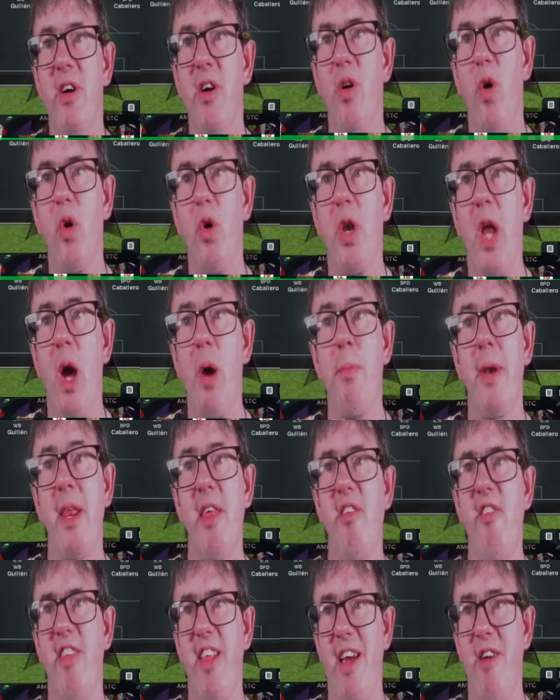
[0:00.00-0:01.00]
or
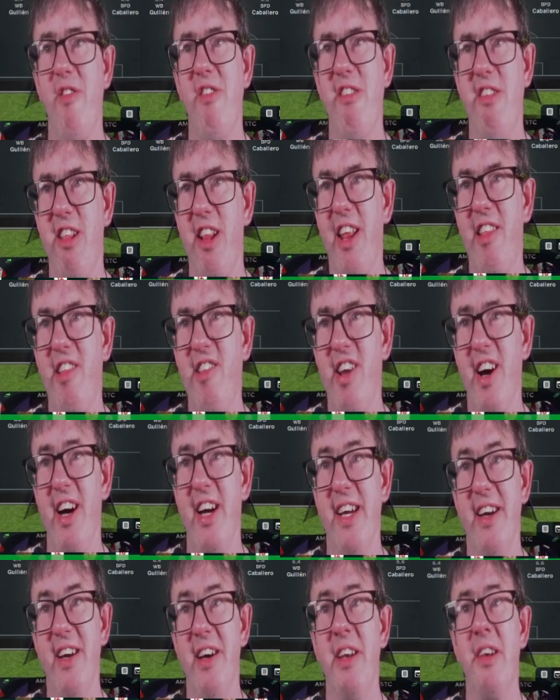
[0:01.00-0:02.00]
nobody seriously
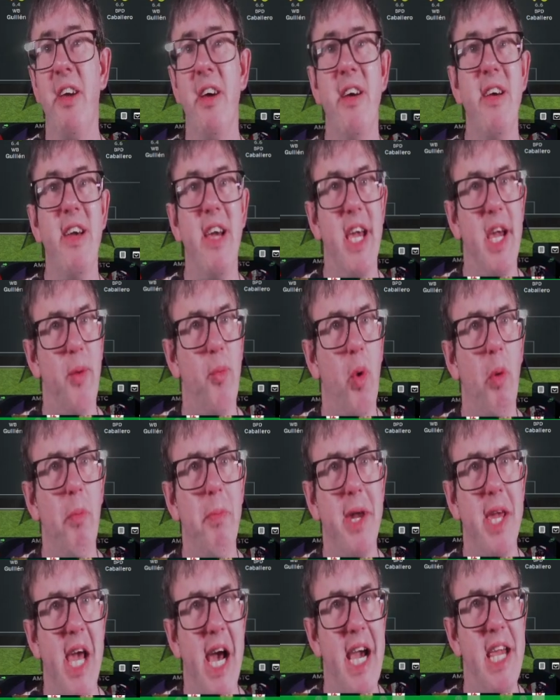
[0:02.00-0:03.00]
tired, it will
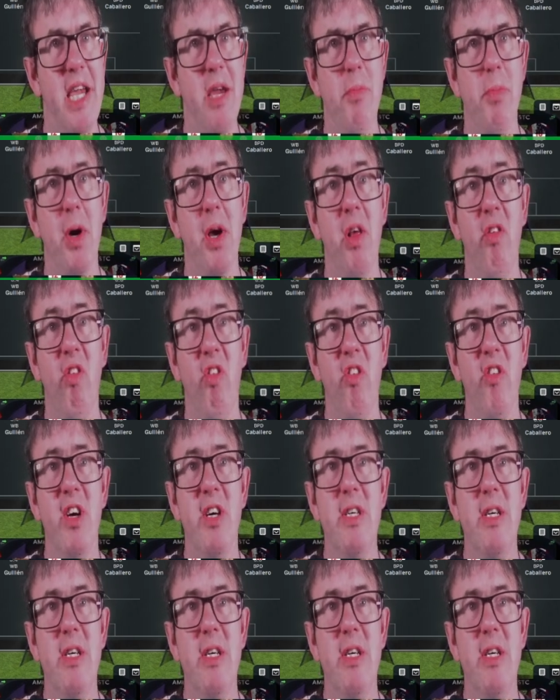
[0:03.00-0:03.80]
be Abers.